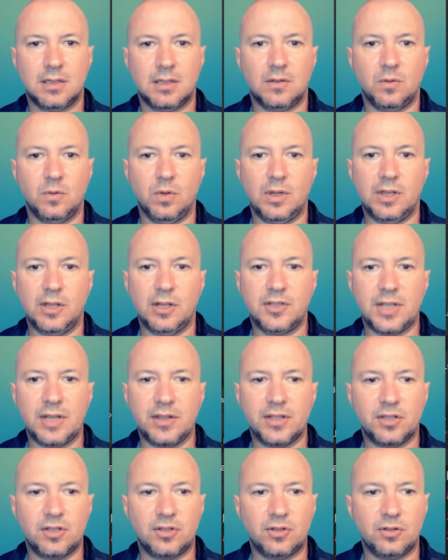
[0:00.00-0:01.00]
while those
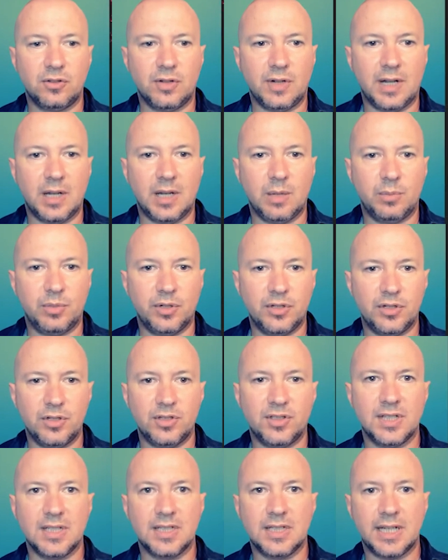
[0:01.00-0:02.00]
other two are
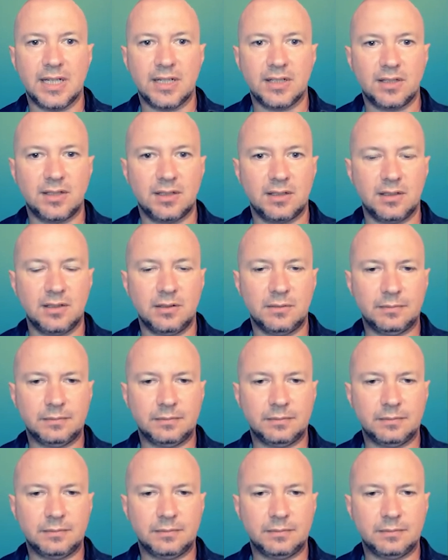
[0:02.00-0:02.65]
producing data still.